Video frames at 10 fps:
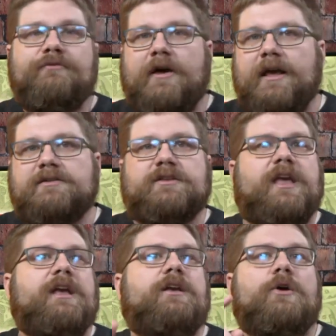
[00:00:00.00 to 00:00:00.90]
FedEx,
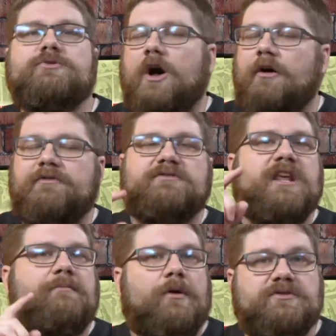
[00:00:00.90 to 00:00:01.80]
Kinko's, Office
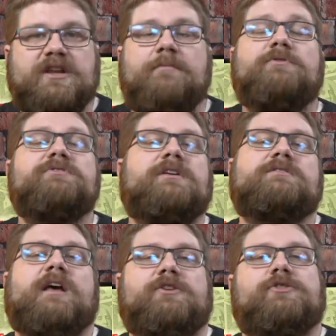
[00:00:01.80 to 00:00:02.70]
Depot, Staples,
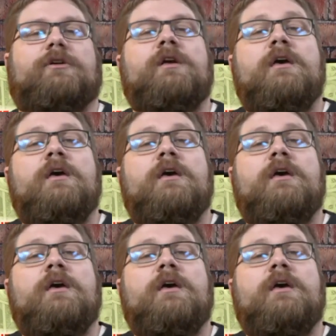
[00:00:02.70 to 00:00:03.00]
etc.